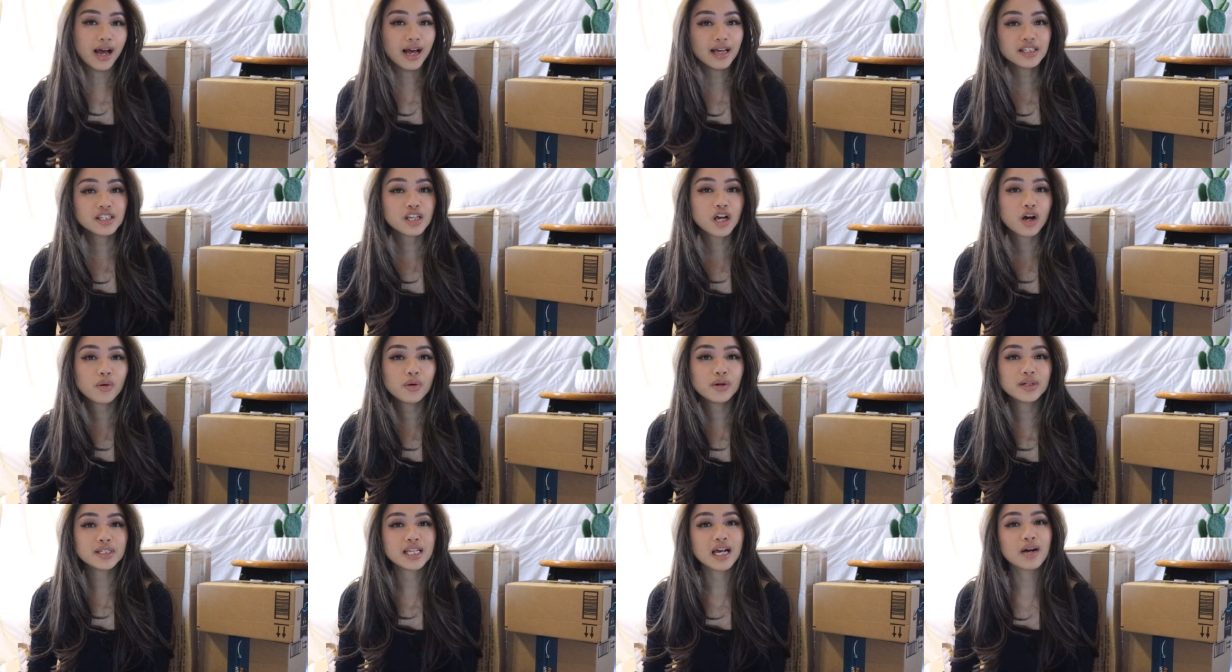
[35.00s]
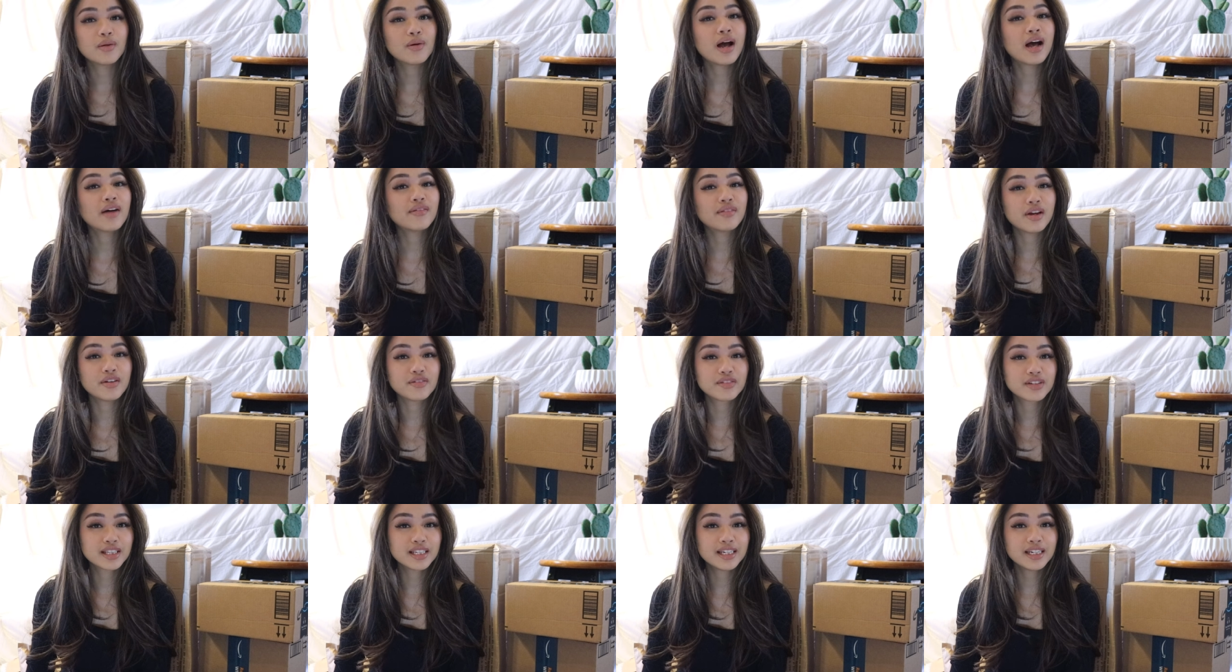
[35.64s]
As always, I will have
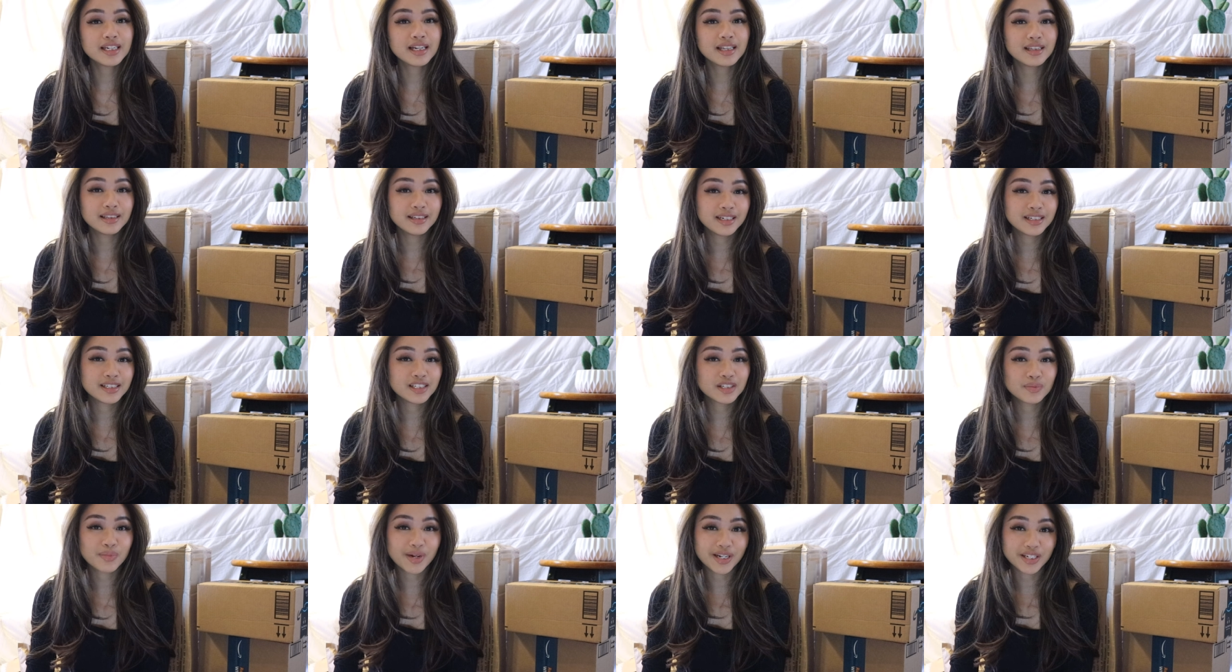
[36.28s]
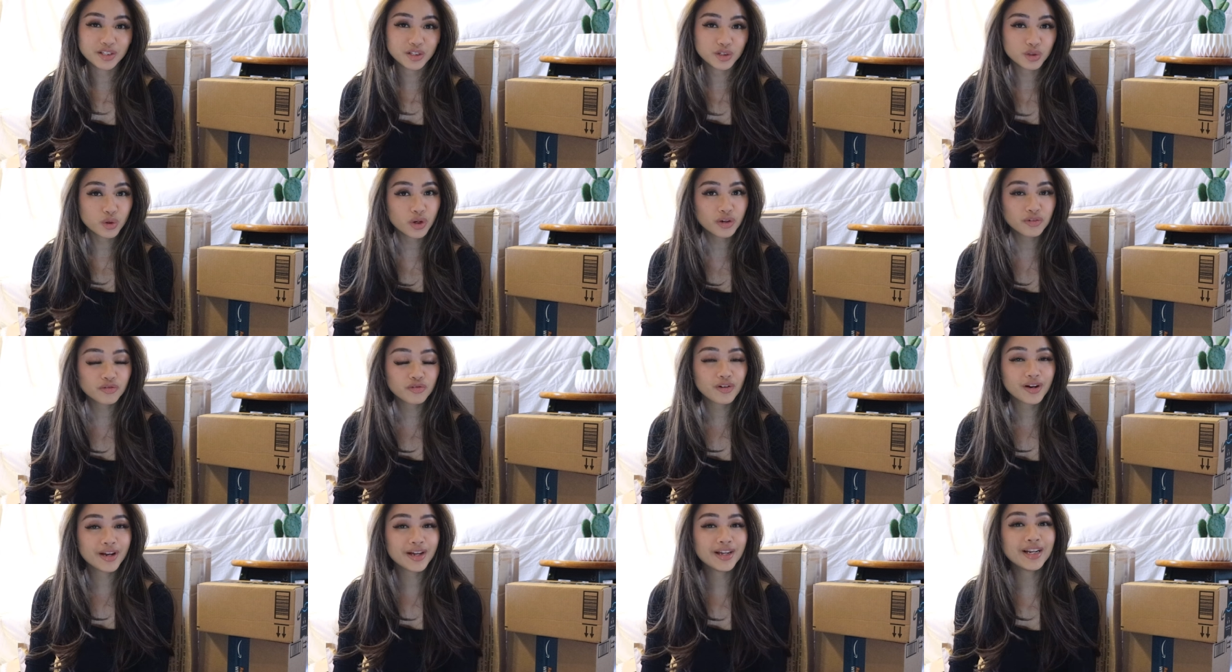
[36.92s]
everything linked in my
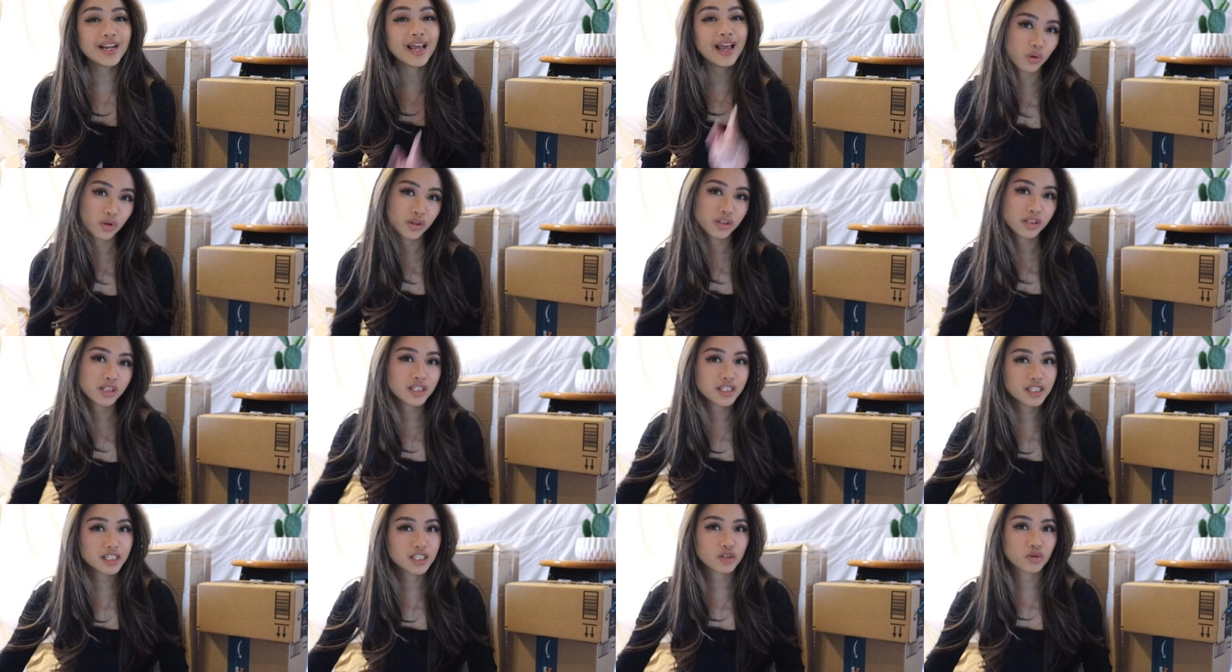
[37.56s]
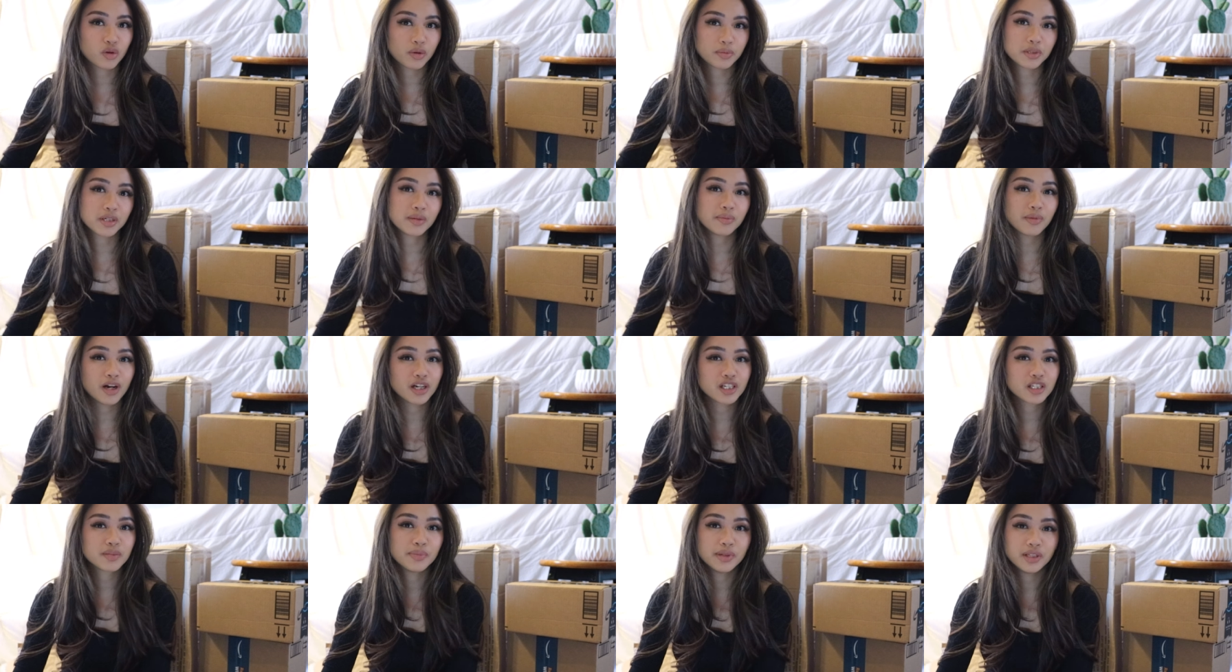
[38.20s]
storefront or in the description
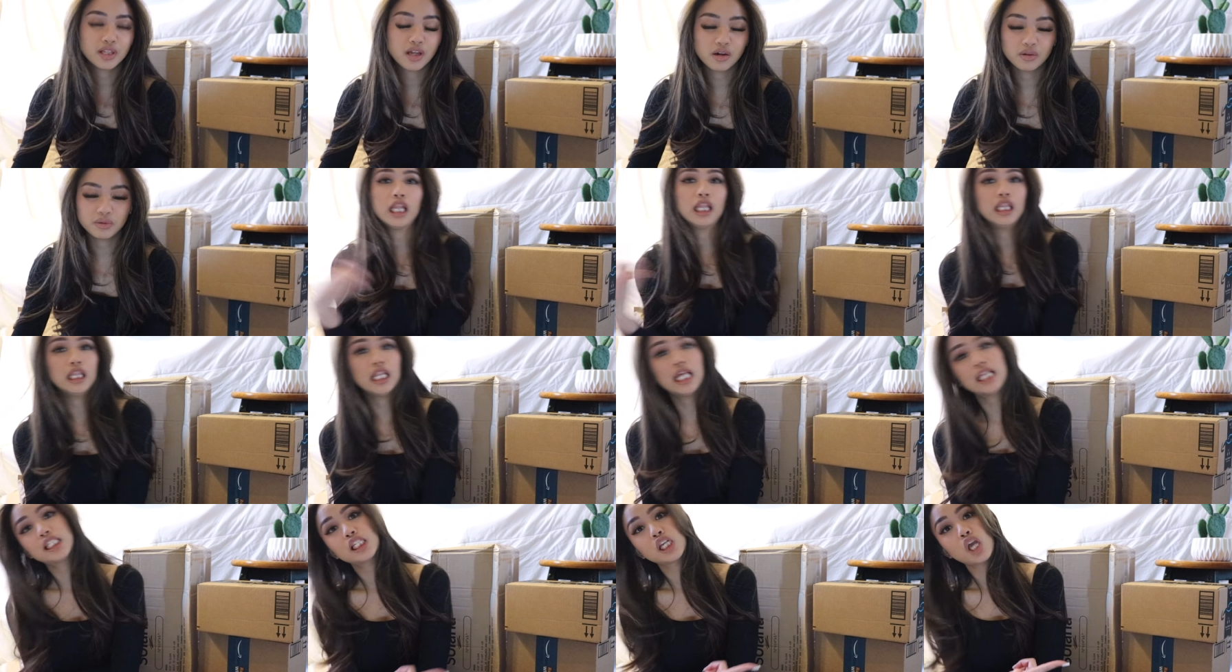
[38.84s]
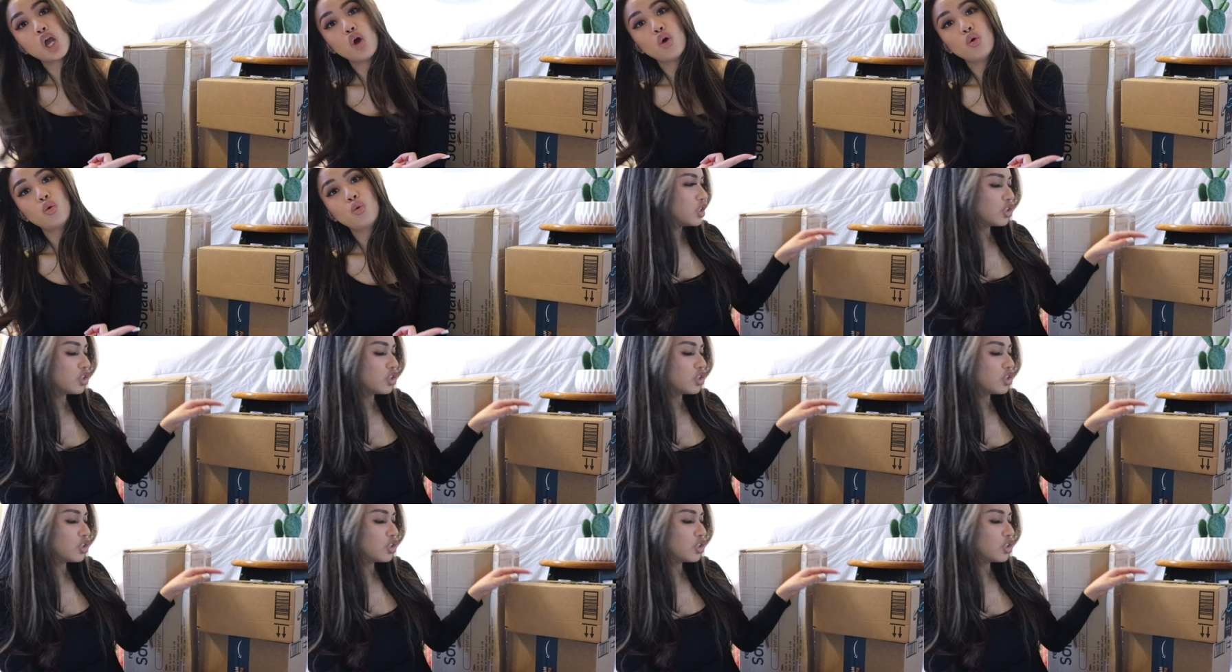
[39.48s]
box below. Let's go.